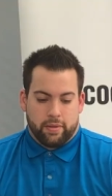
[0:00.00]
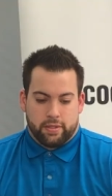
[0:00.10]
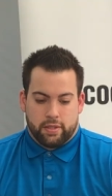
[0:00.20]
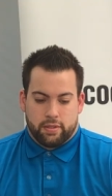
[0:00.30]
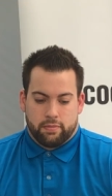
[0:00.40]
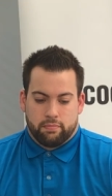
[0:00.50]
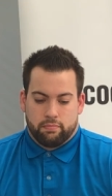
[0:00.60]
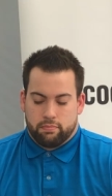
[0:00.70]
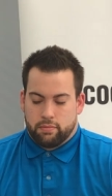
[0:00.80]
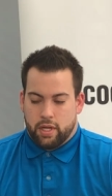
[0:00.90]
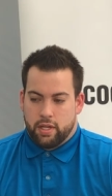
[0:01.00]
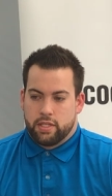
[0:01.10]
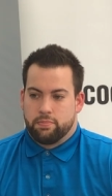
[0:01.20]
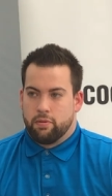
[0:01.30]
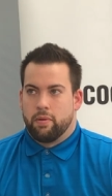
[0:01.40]
my business? Can they
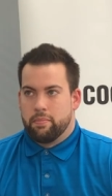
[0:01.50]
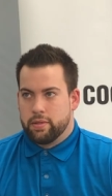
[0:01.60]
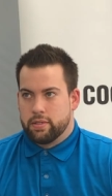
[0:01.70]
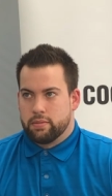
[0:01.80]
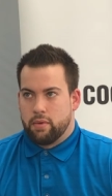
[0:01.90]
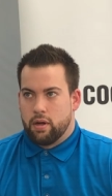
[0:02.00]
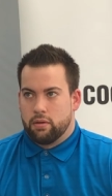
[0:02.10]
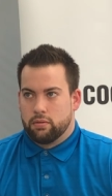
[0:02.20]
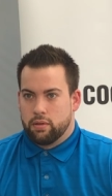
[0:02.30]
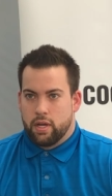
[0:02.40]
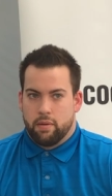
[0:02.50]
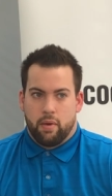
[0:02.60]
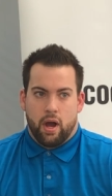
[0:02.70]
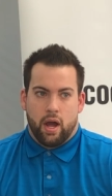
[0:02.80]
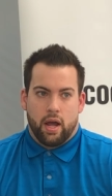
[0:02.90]
support my business model? Am
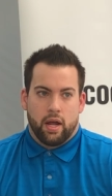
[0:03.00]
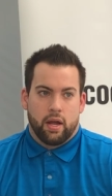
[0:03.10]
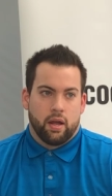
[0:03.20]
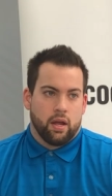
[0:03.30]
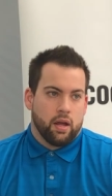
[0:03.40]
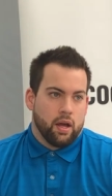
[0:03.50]
I